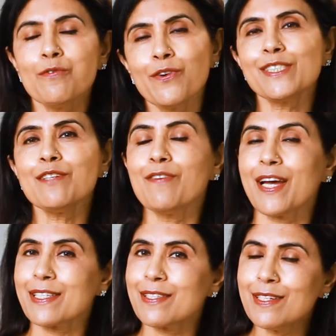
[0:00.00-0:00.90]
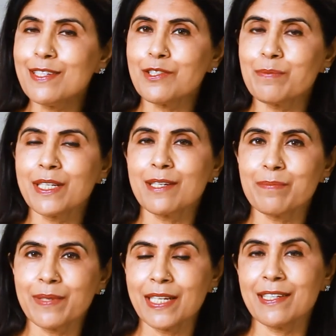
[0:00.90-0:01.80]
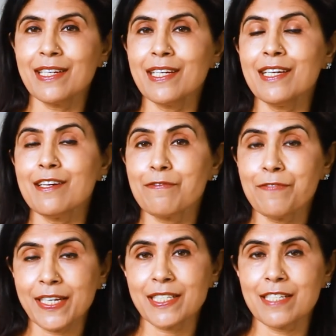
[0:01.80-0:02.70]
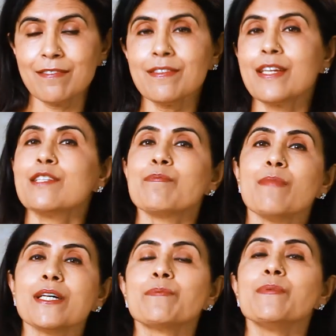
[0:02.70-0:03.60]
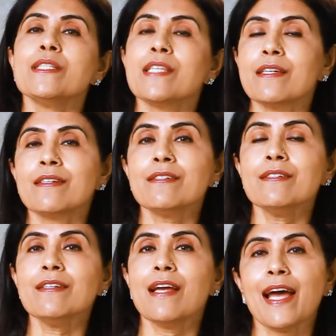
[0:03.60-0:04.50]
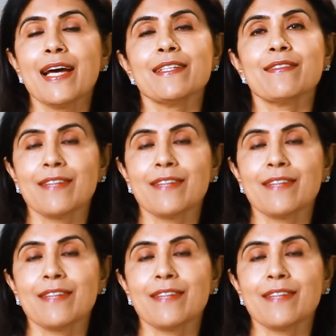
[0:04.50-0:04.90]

for the vaccine to be completely effective, it must be taken as